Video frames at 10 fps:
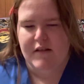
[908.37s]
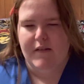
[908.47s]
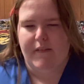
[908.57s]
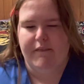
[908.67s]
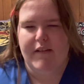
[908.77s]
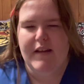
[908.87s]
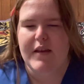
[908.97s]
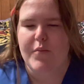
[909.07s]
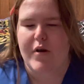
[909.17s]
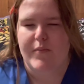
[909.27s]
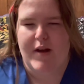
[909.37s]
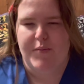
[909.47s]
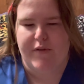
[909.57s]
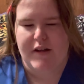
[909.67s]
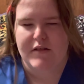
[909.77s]
read them on my
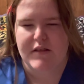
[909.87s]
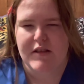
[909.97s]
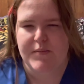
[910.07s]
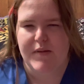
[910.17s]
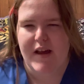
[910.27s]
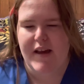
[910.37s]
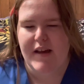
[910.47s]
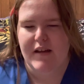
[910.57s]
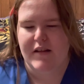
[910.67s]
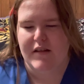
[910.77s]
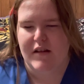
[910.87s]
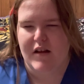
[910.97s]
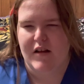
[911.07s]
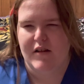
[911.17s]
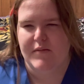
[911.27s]
Braille display,
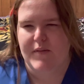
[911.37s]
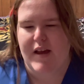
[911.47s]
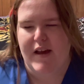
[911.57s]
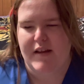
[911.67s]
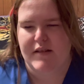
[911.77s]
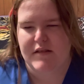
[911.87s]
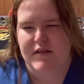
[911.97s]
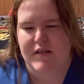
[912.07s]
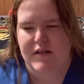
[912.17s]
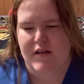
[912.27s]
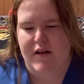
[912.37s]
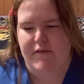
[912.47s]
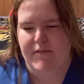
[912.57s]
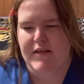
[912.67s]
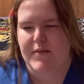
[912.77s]
and I
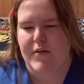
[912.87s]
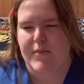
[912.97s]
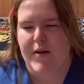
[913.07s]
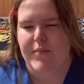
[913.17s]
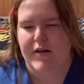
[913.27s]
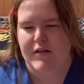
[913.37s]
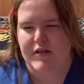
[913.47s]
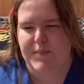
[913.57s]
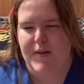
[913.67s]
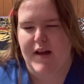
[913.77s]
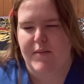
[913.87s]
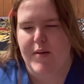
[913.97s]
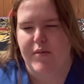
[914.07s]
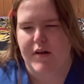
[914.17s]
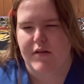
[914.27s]
read them on my Braille display on
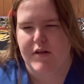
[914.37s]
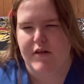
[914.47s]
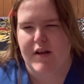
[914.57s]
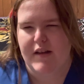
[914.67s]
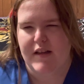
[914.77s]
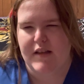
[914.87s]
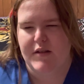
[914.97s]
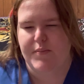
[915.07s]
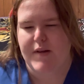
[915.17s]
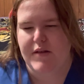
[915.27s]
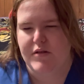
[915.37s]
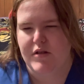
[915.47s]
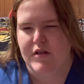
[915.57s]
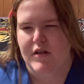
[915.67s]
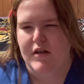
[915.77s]
my Braille note and get speech
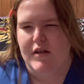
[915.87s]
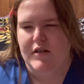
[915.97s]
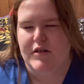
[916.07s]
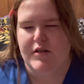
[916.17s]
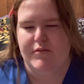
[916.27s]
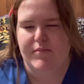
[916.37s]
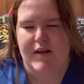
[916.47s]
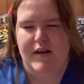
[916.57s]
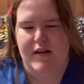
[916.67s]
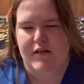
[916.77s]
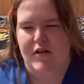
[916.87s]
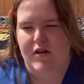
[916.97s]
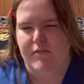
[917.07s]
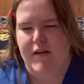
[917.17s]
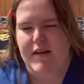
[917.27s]
to read it
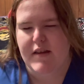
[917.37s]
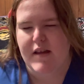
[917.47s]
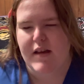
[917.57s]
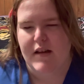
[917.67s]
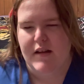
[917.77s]
along with it,